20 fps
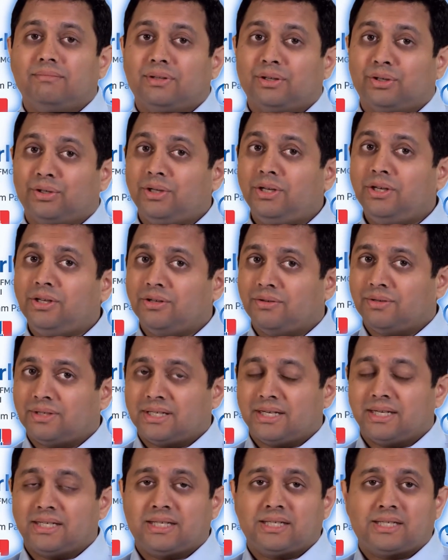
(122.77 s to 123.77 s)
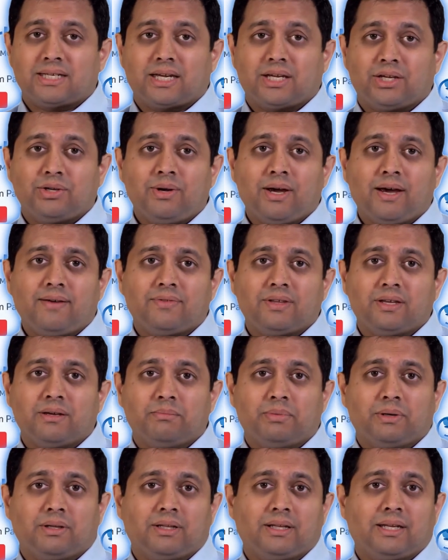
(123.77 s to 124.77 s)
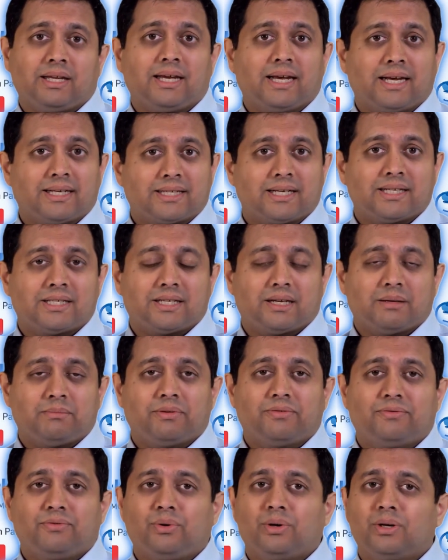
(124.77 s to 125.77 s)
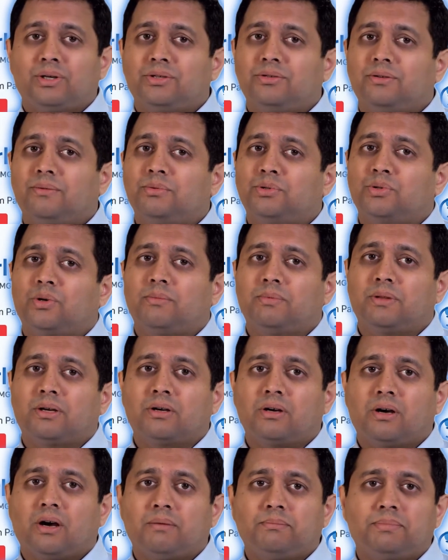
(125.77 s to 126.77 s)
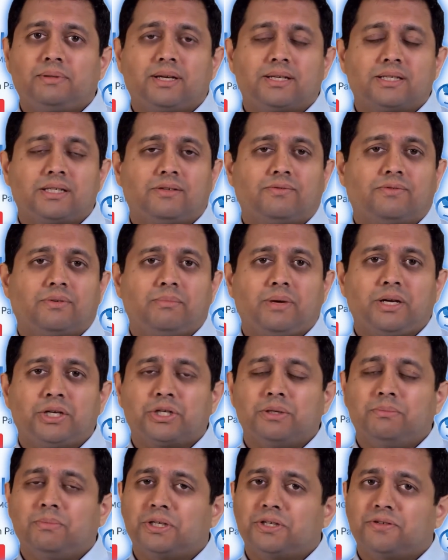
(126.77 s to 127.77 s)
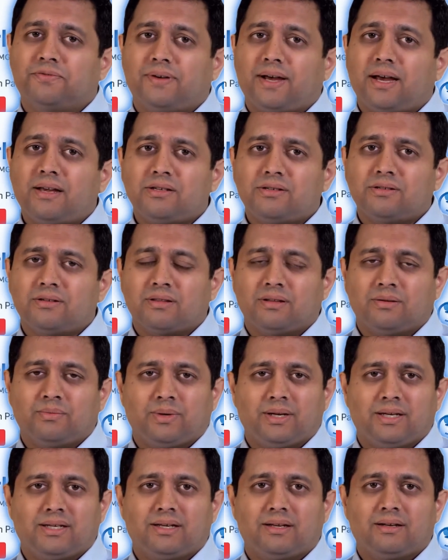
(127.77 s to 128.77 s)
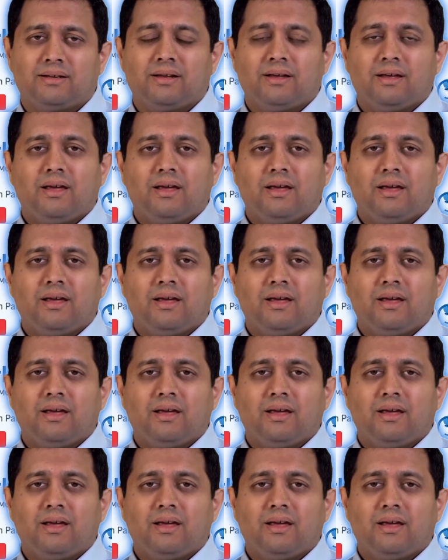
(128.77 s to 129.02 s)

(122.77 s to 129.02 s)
the good news is, is that you have the ability, as I said before, to absorb the complex information much faster than we did.